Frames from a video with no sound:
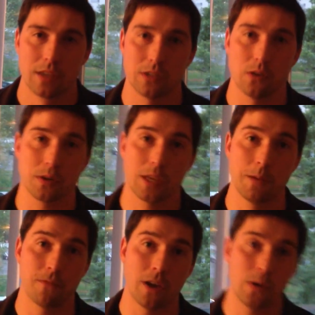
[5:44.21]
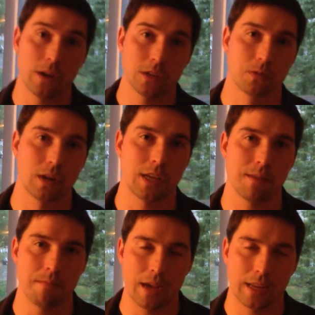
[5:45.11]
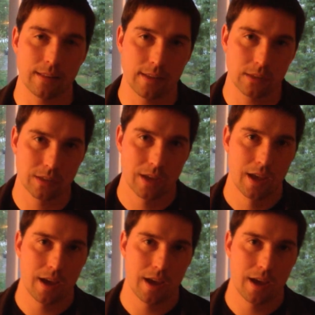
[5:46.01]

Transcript: So keep following us. We're going to keep making these,